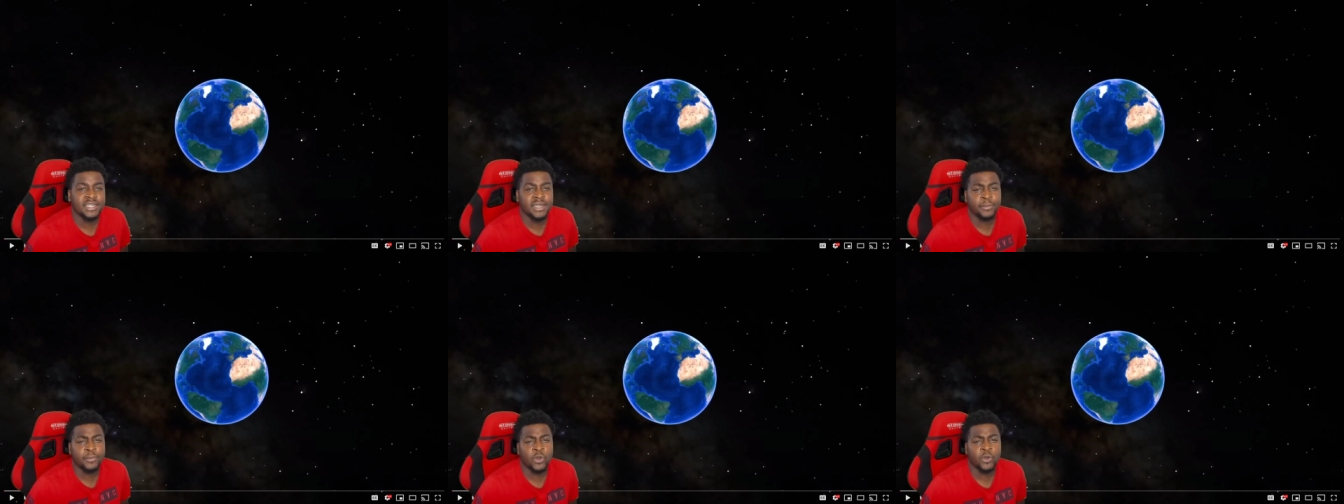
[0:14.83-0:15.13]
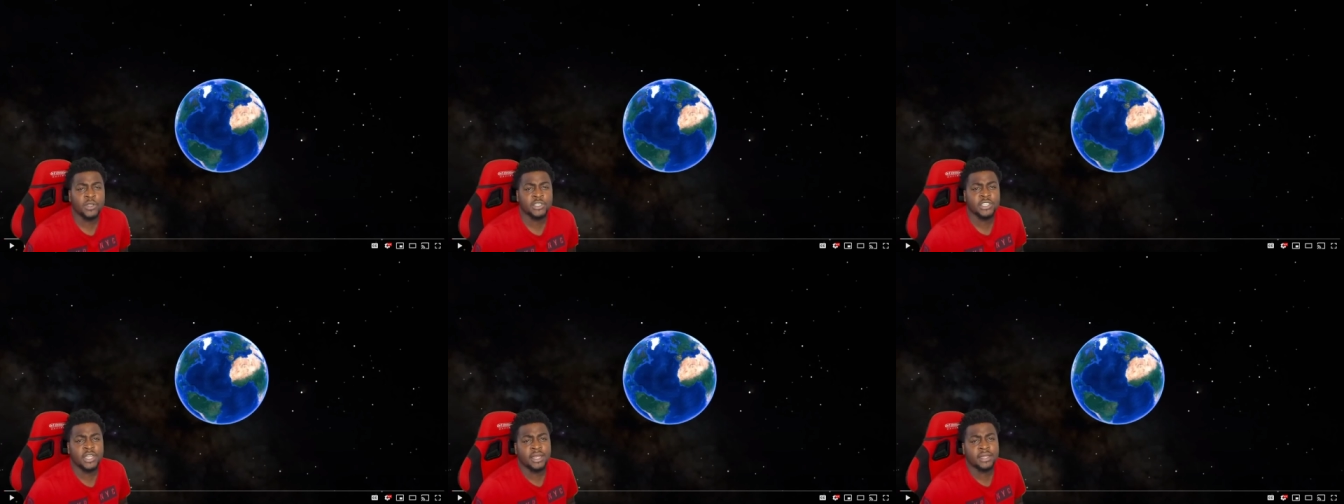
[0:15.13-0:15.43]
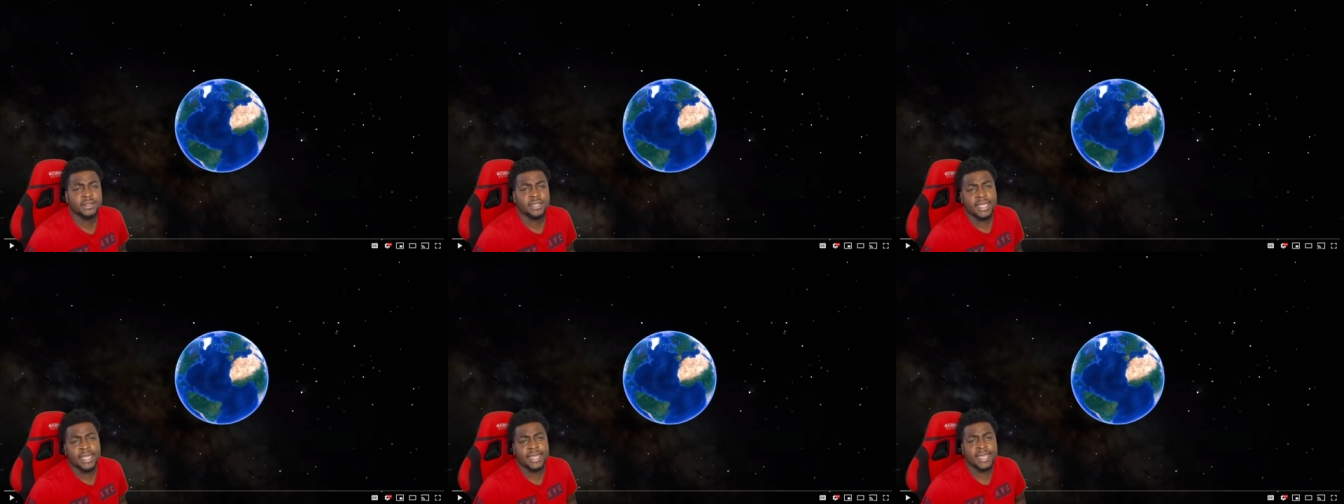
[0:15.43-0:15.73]
let me know what
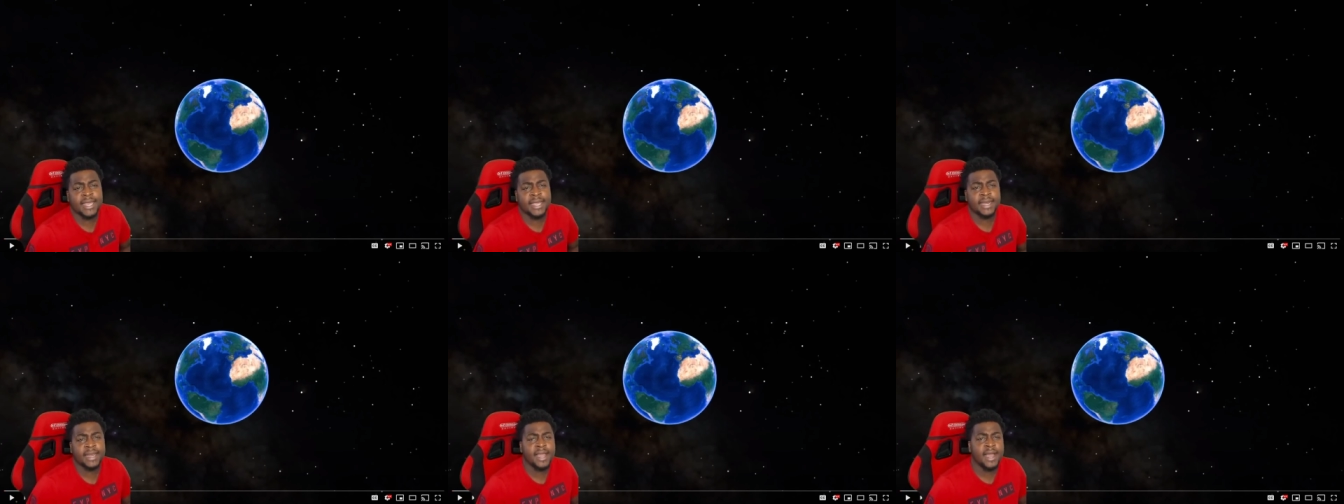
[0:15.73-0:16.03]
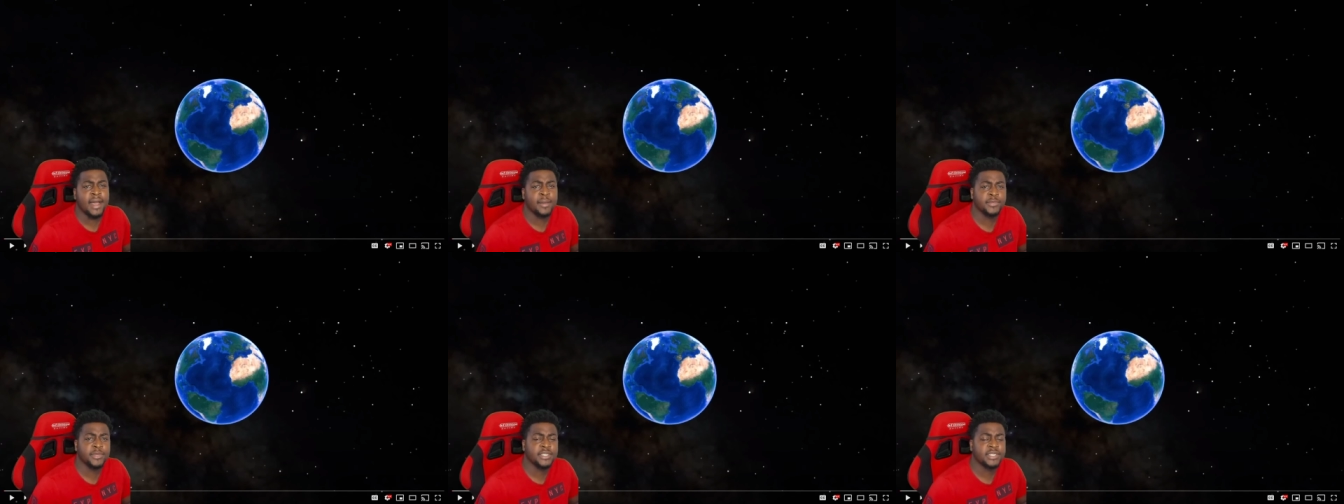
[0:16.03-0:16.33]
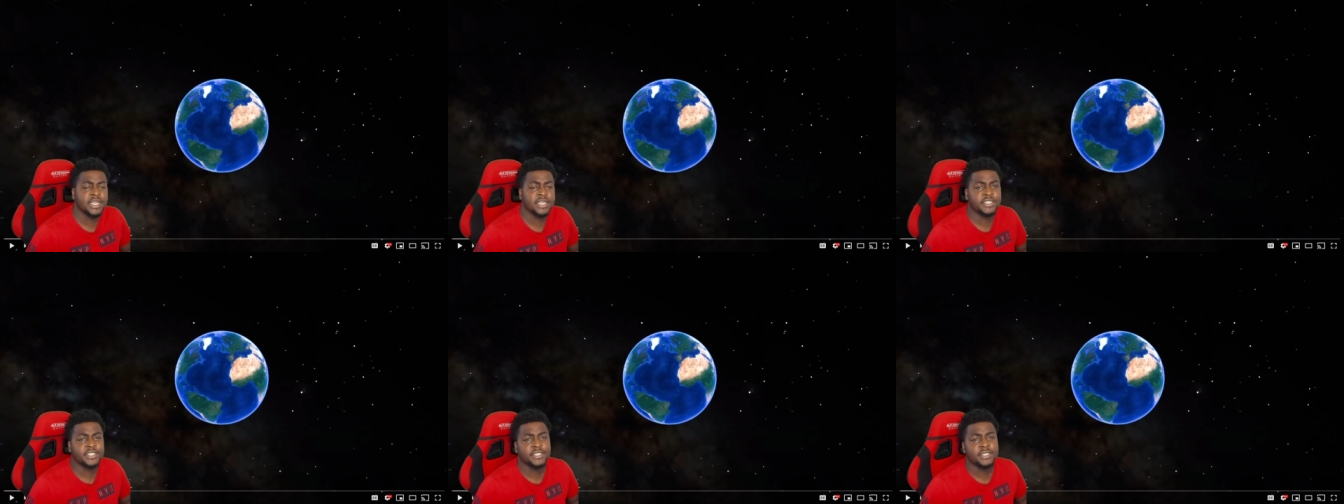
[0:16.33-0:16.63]
y'all think in the comment
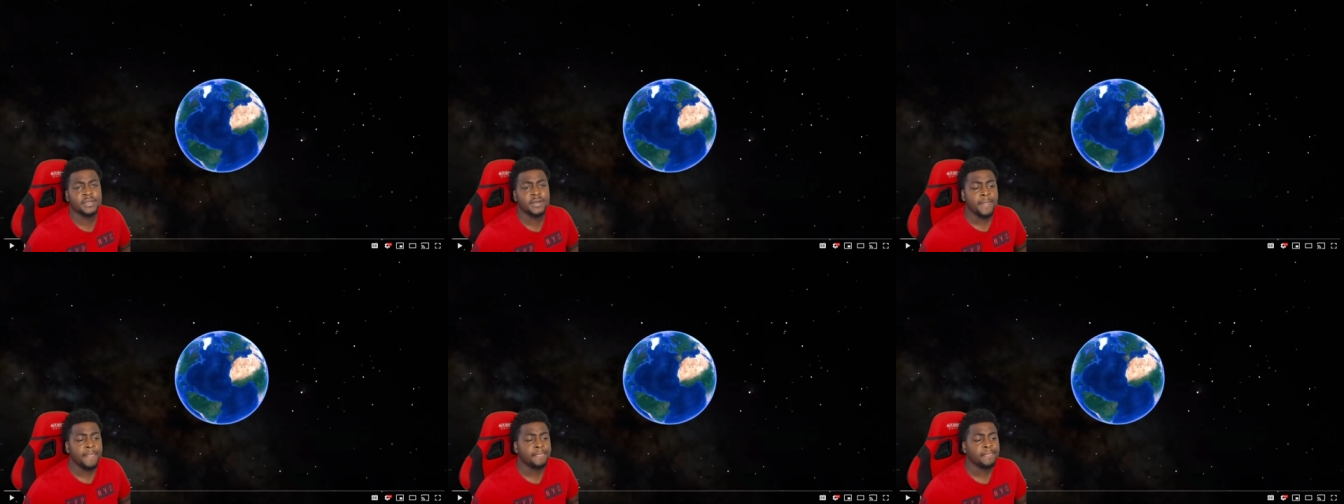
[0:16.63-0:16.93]
section.